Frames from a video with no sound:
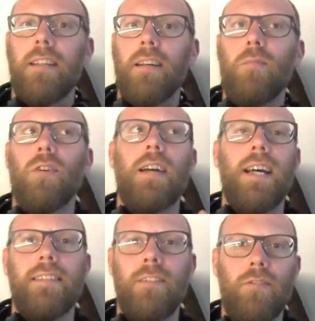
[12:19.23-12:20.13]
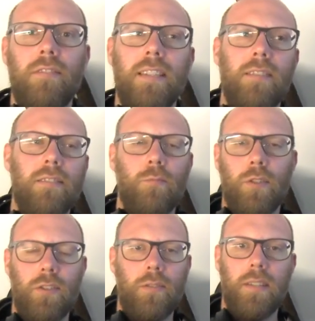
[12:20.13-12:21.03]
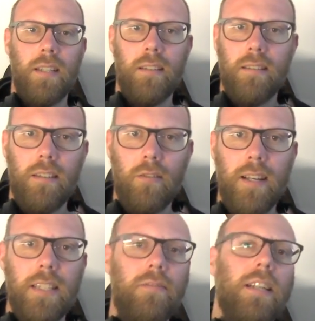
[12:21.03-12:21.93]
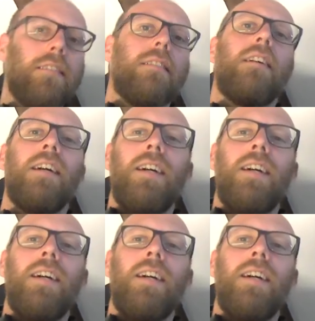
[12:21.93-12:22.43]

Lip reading: and I'm not asking you to sing because I want you to like go on X Factor.